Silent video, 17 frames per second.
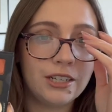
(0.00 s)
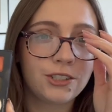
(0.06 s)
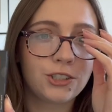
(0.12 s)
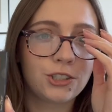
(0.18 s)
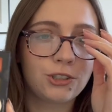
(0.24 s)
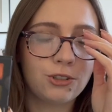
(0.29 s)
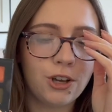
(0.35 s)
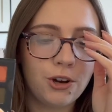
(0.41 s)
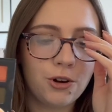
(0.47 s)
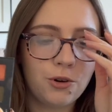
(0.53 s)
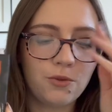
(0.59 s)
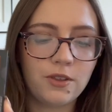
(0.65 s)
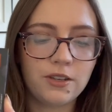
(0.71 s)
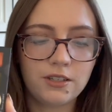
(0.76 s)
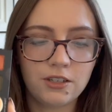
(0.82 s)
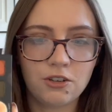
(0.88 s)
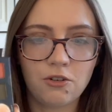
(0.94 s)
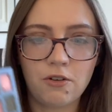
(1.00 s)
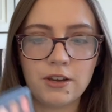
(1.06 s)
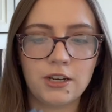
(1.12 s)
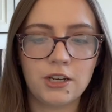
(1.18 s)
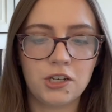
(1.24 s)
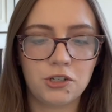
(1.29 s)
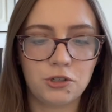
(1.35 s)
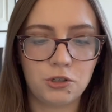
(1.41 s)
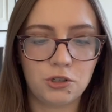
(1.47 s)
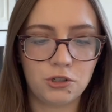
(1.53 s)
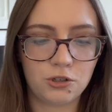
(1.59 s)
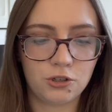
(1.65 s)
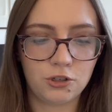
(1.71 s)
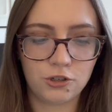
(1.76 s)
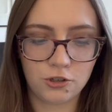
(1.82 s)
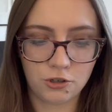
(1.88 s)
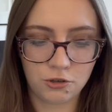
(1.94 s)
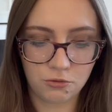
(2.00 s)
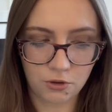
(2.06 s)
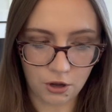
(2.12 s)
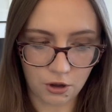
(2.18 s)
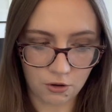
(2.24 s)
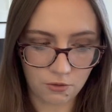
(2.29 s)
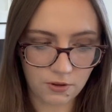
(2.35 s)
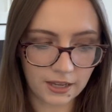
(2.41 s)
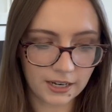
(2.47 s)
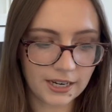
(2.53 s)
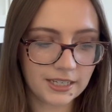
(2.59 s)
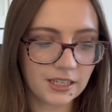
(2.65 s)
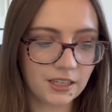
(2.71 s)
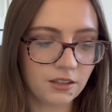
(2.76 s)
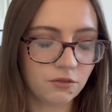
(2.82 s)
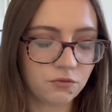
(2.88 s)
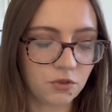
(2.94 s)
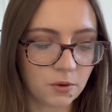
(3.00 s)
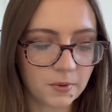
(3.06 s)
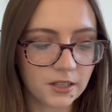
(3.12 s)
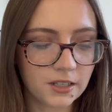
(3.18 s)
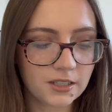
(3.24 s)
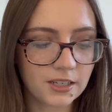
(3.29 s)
So this is going to go. Like I said, the formula's